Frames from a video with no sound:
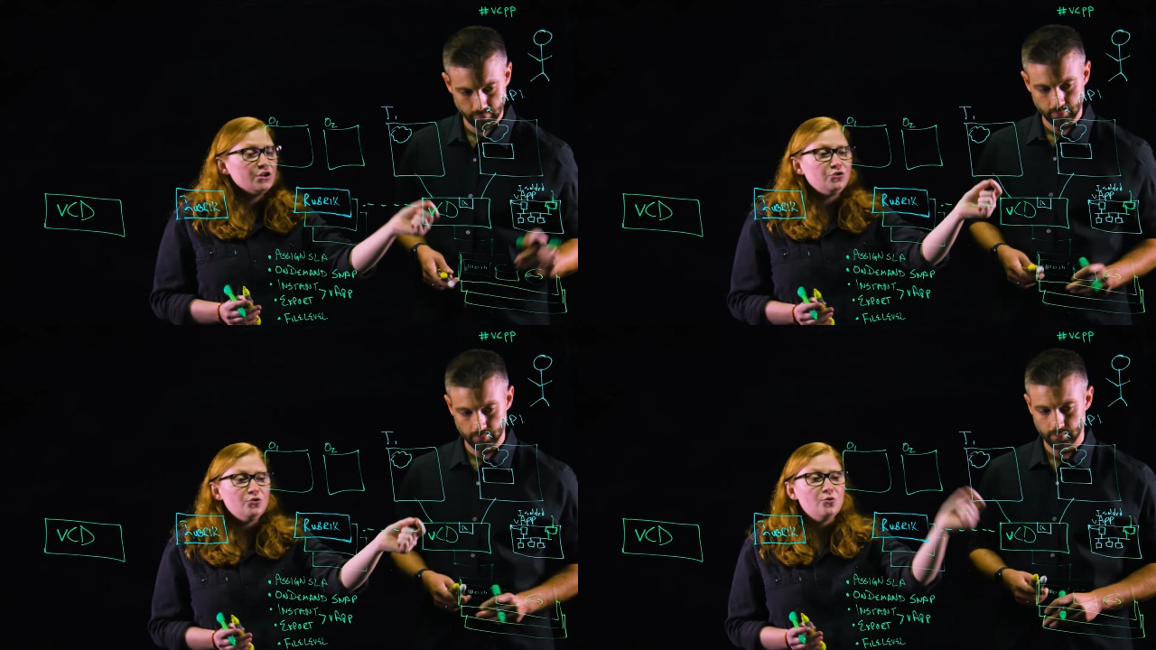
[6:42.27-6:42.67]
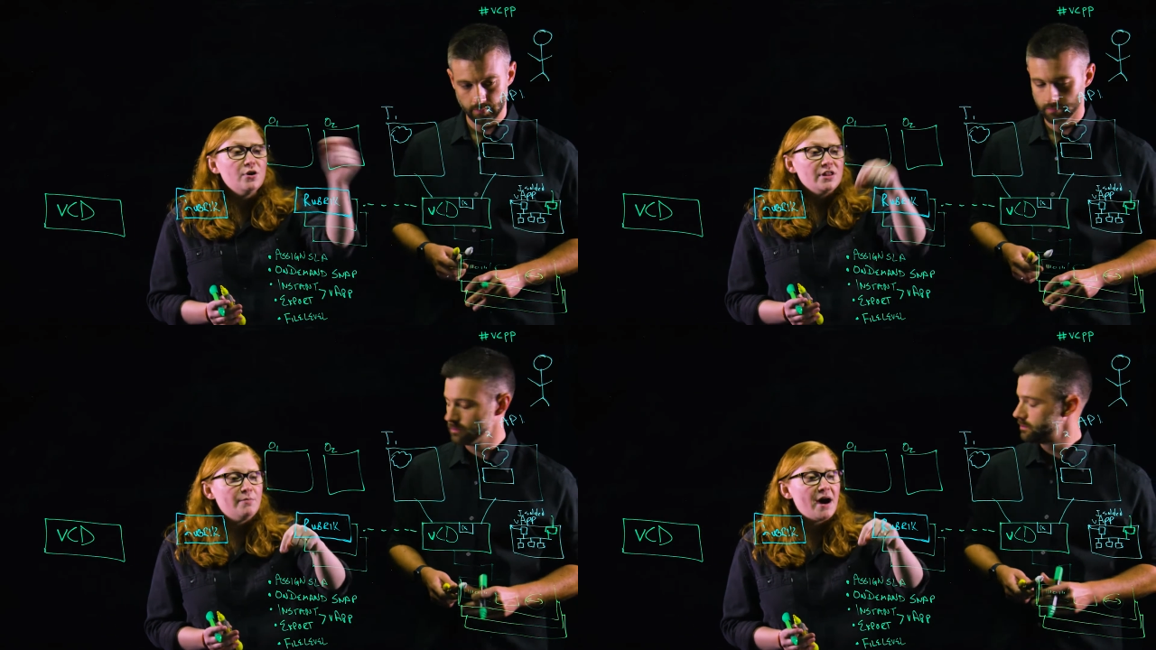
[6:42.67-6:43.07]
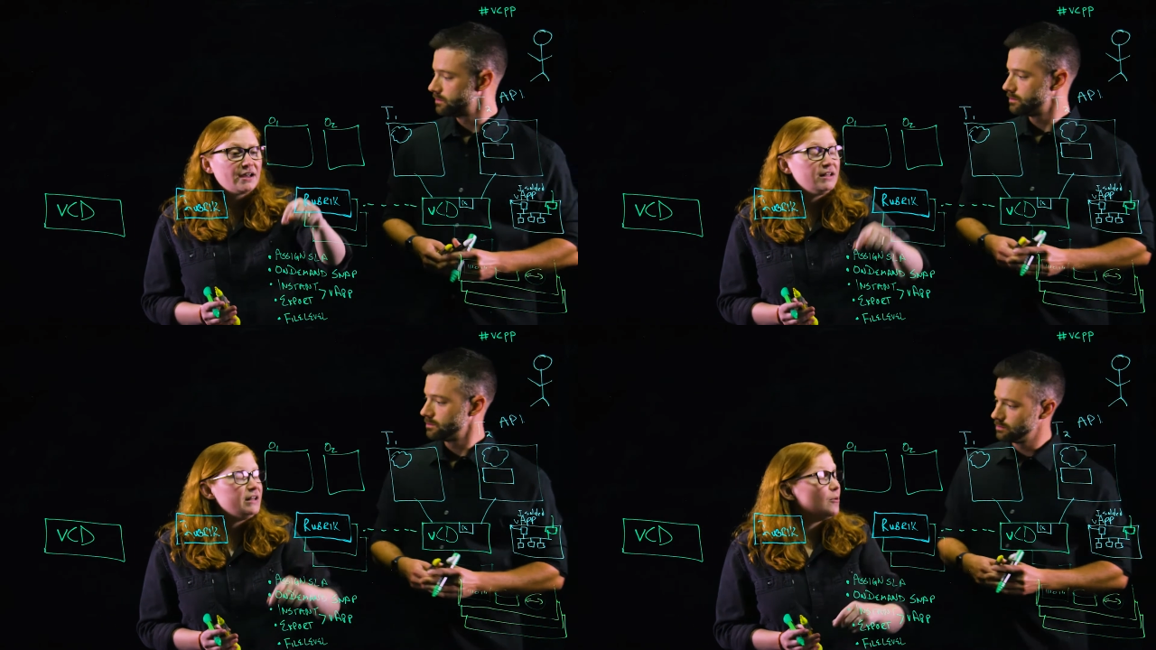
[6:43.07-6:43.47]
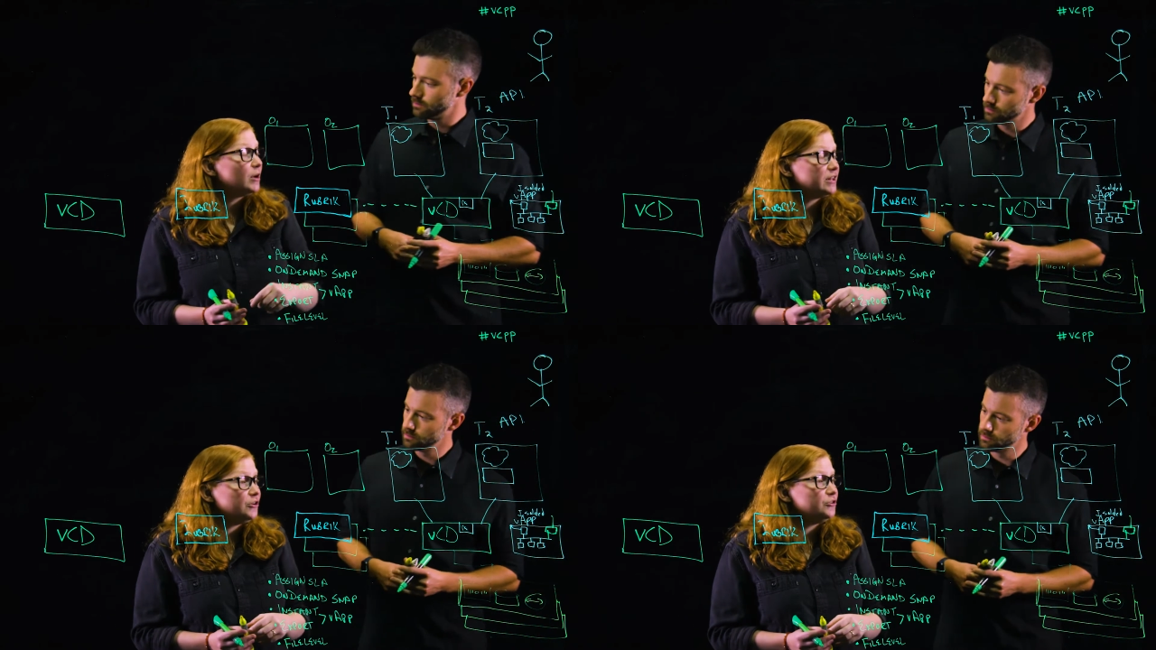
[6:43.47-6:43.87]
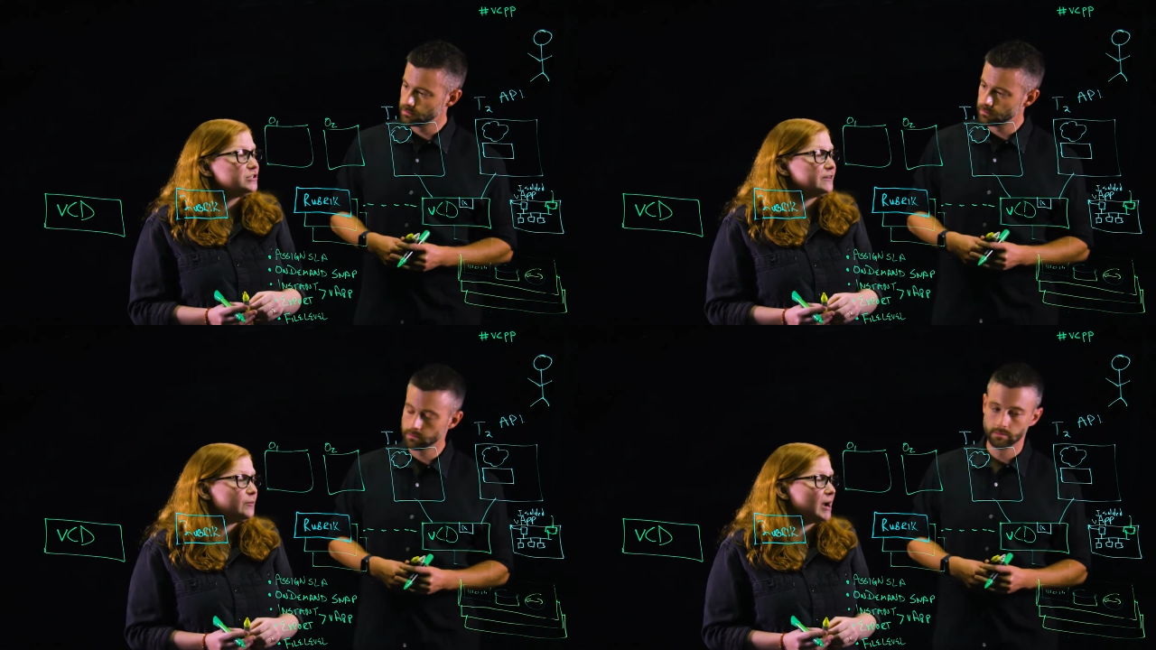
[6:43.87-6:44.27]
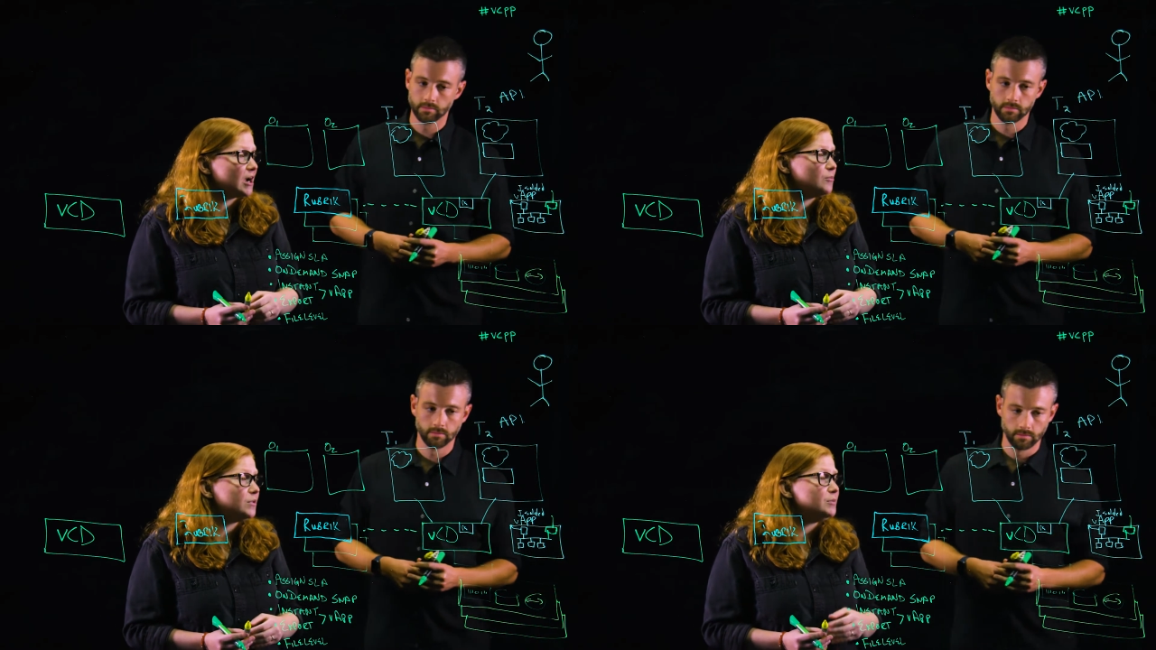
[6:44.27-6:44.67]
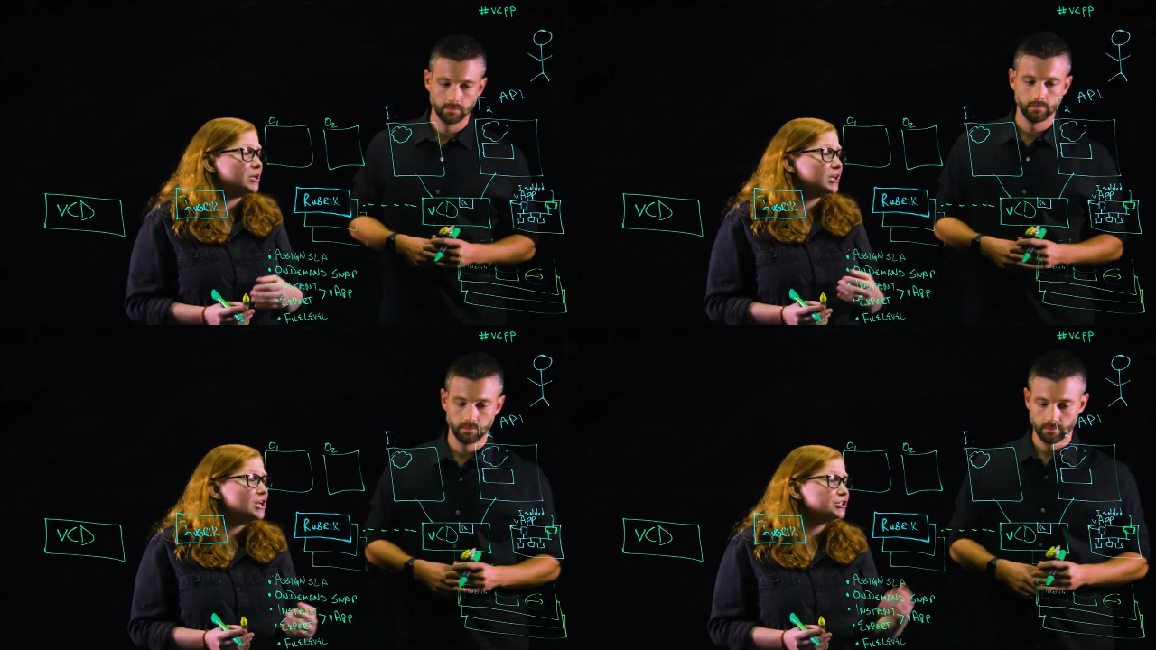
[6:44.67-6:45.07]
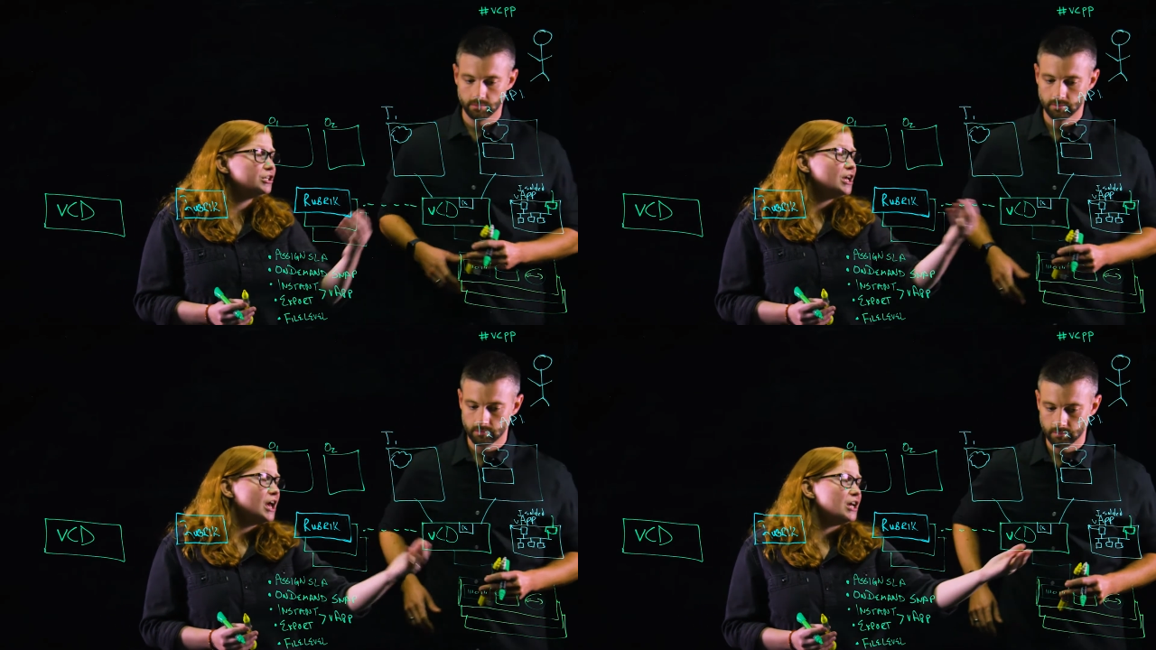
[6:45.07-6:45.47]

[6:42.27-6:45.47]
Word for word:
Speaker 1: to the backend network that you're using for backup communication,